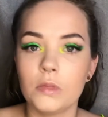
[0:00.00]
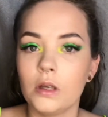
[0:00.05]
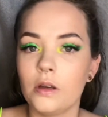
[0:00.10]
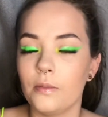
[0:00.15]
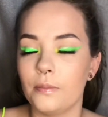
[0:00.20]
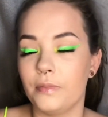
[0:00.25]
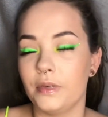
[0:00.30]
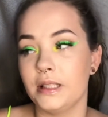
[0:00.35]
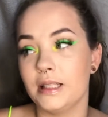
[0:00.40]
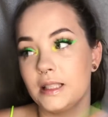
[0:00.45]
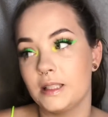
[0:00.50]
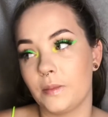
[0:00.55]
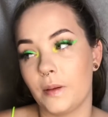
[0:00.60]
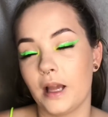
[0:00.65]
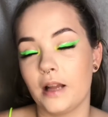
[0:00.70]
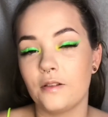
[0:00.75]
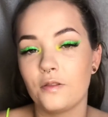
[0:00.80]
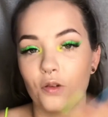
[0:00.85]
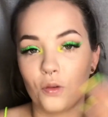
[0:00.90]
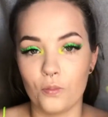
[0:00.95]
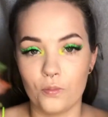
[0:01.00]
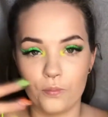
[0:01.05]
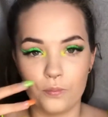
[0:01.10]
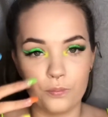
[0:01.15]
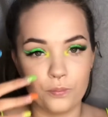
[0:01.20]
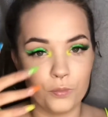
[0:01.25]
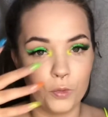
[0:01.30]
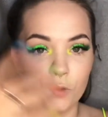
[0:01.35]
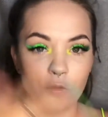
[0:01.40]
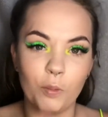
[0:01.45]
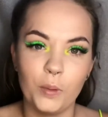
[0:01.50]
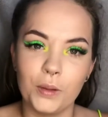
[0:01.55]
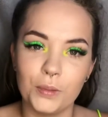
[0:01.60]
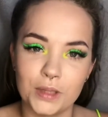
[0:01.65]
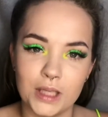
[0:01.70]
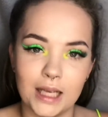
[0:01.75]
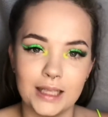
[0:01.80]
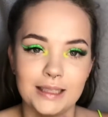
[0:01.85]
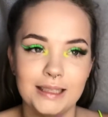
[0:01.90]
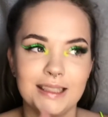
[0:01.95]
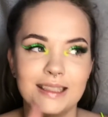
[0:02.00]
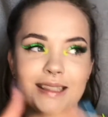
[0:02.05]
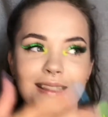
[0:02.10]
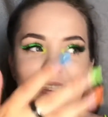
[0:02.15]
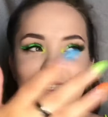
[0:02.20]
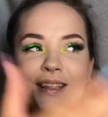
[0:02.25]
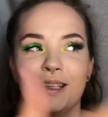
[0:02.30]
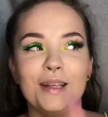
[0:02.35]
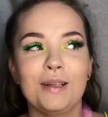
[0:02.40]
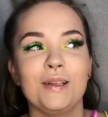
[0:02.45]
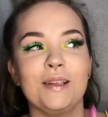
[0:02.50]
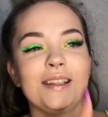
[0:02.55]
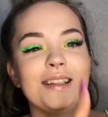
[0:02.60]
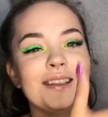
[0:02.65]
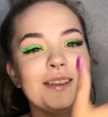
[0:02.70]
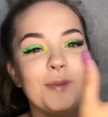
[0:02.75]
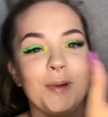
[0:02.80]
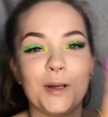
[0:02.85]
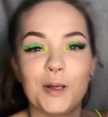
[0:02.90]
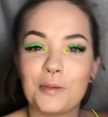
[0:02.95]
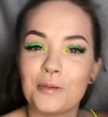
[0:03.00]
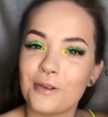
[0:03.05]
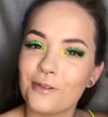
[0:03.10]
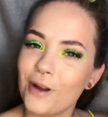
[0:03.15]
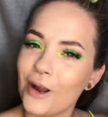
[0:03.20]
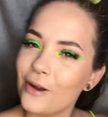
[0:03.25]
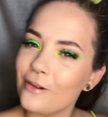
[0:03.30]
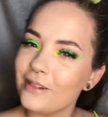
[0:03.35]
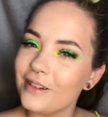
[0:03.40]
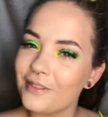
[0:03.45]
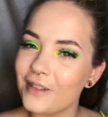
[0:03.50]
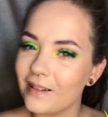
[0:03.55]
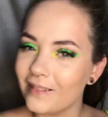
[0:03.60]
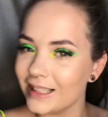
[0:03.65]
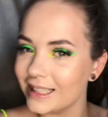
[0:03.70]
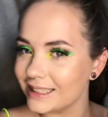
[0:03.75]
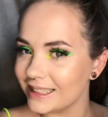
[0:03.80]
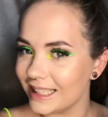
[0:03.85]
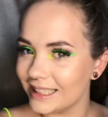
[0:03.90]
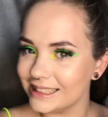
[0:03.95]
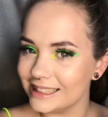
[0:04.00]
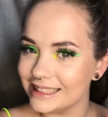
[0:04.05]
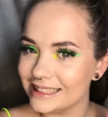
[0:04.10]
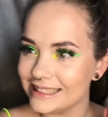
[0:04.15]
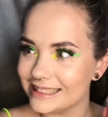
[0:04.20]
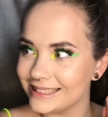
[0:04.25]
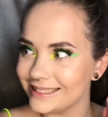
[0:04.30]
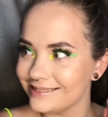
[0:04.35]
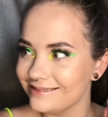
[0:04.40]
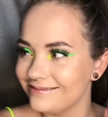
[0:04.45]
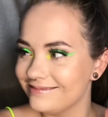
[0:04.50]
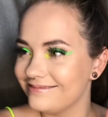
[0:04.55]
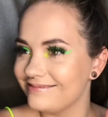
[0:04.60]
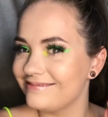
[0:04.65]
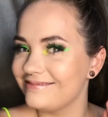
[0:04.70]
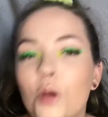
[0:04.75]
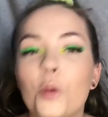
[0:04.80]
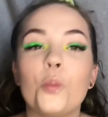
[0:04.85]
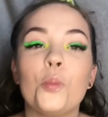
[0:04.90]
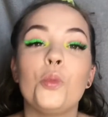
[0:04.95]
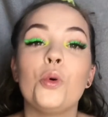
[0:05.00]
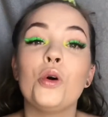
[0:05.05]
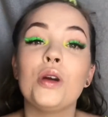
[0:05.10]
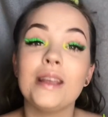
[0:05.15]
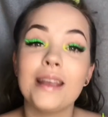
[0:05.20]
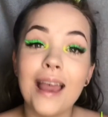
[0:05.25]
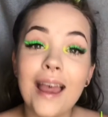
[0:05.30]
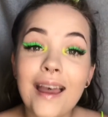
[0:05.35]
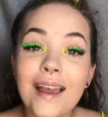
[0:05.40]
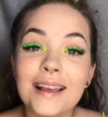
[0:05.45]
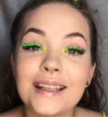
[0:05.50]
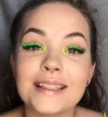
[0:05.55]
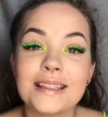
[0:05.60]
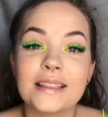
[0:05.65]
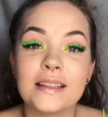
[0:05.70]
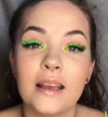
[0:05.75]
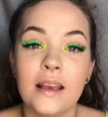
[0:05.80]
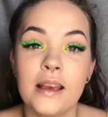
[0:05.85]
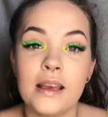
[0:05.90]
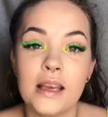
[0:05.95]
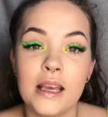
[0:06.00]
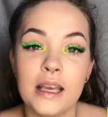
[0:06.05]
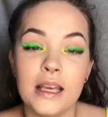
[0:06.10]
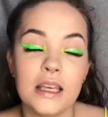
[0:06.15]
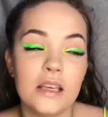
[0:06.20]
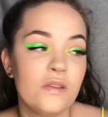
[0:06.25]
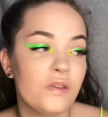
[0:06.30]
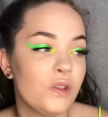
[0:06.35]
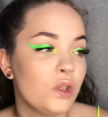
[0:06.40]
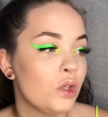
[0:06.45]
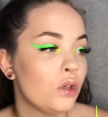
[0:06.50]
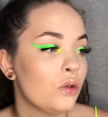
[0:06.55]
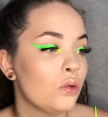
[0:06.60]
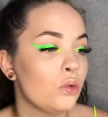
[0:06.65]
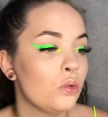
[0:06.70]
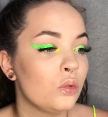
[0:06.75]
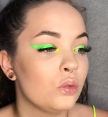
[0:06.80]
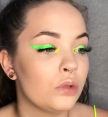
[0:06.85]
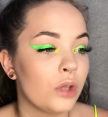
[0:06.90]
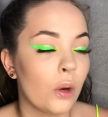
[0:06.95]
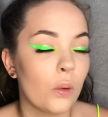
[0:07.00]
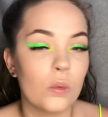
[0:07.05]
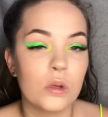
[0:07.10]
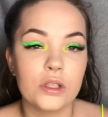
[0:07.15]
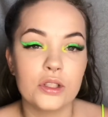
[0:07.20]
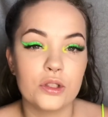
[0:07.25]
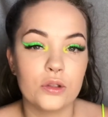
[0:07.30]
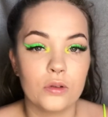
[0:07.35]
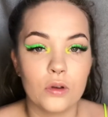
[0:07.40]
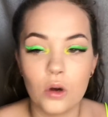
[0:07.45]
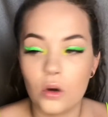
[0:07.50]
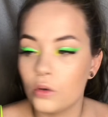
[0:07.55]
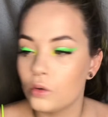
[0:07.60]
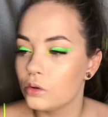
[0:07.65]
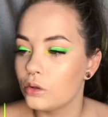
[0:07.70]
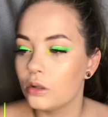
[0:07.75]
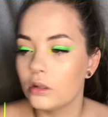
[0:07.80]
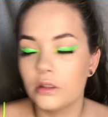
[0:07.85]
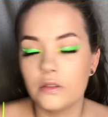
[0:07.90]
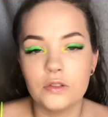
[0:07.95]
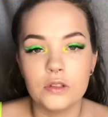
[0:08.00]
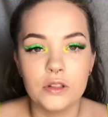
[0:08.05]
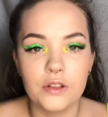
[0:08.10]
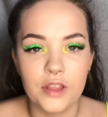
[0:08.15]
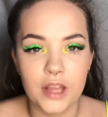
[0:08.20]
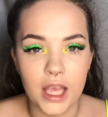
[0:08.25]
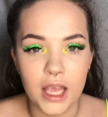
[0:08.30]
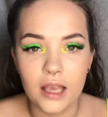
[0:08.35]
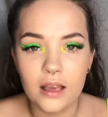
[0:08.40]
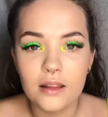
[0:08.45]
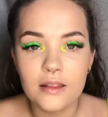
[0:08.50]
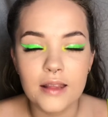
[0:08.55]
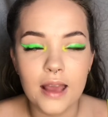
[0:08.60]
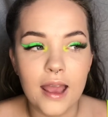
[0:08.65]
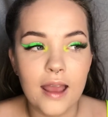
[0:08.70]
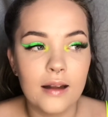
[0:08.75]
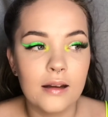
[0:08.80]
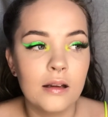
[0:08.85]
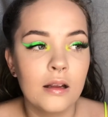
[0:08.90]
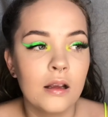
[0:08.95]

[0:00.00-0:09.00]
been inspired from other people's ideas and then make them their own, if that makes sense. But yes, if you don't want to do the whole colourful thing, then